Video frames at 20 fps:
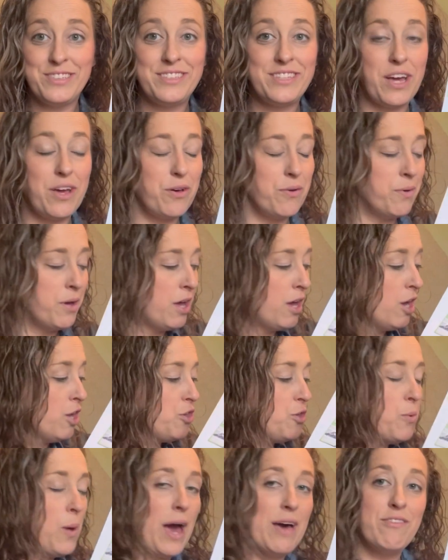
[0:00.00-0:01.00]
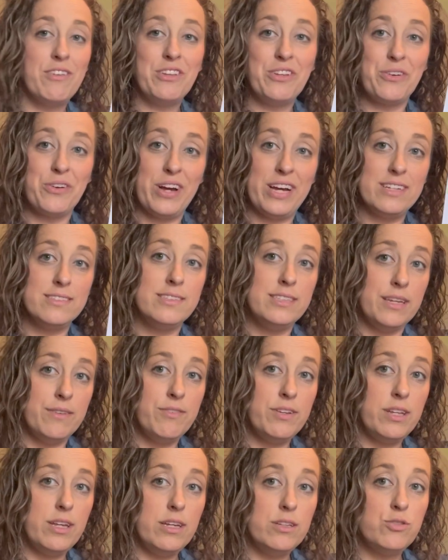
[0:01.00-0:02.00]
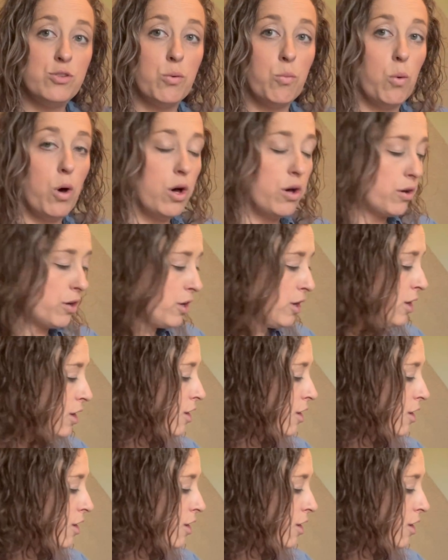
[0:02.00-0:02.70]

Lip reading: So you have a little activity to walk